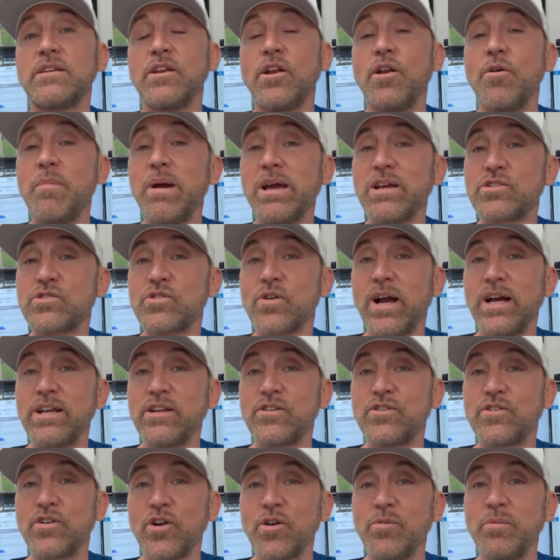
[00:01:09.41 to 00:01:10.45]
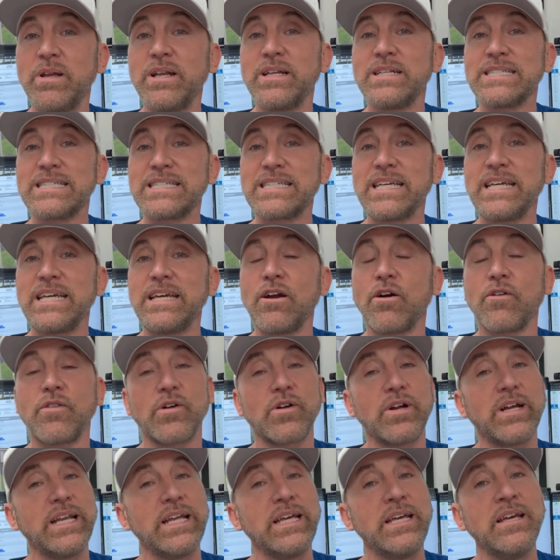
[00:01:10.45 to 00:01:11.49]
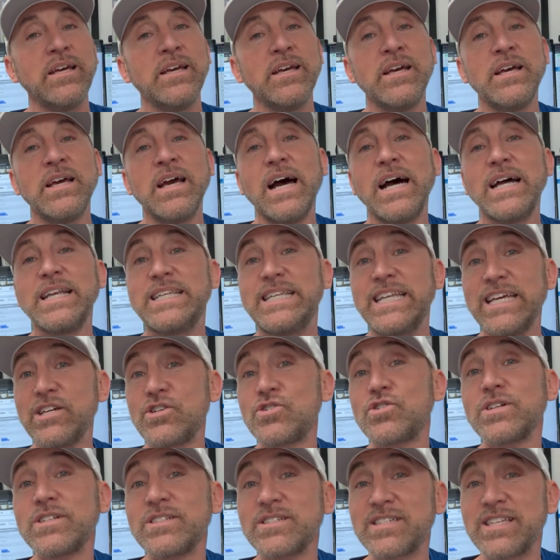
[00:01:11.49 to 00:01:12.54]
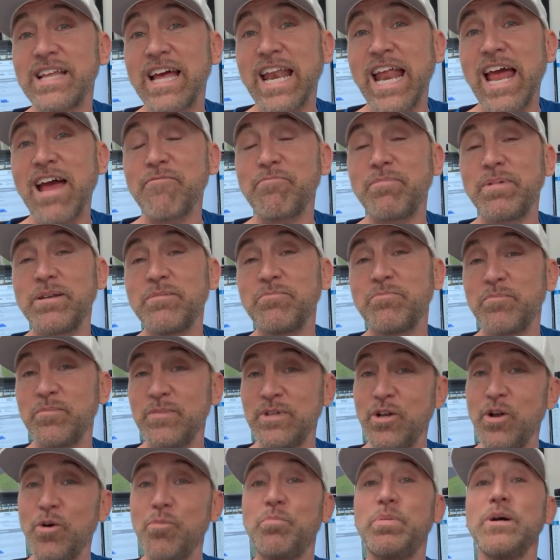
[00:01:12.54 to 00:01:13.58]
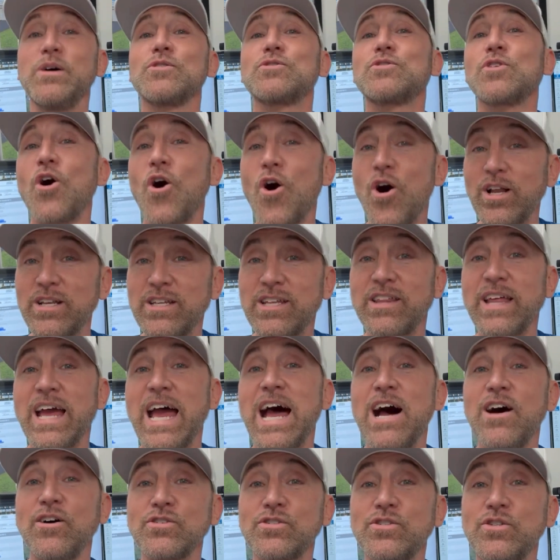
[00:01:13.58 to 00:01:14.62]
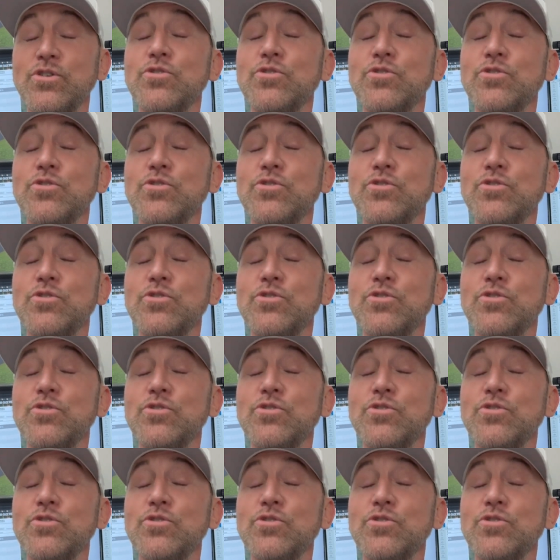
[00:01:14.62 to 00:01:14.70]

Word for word: you know, make sure I determine and see are there any additions that have been, you know, built onto the house.